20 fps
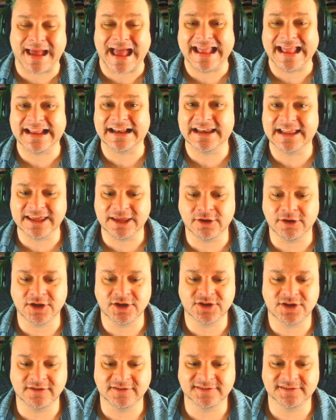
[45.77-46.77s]
angling you can
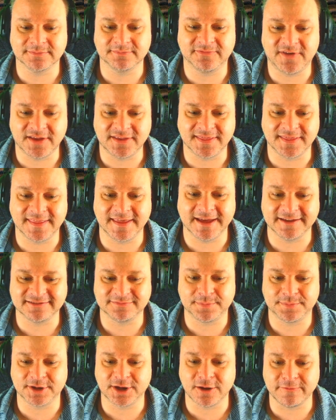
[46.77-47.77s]
do some fun things,
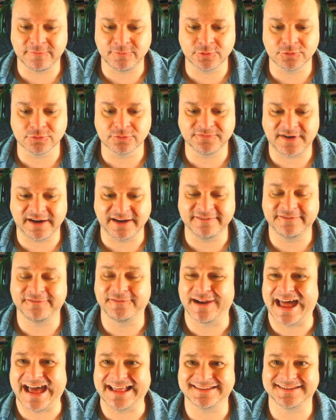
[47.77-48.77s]
but overall very
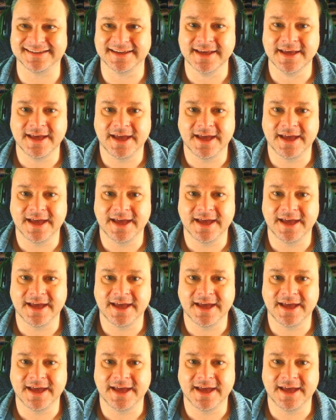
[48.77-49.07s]
flat